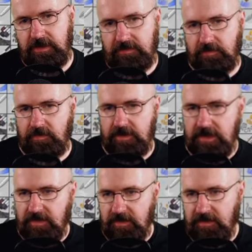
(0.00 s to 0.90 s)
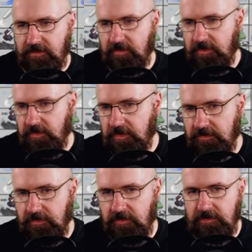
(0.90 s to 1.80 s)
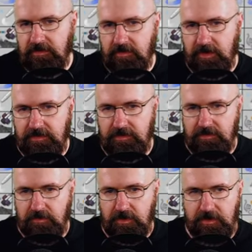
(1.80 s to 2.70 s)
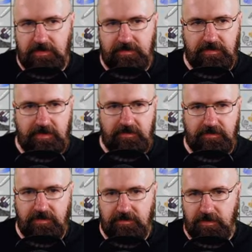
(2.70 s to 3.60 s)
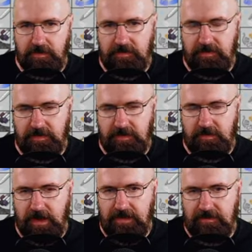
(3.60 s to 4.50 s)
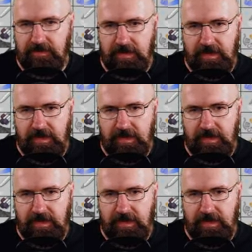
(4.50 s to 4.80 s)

So that's probably uh, that's probably one of the reasons why this doesn't work. Is it's just not the right,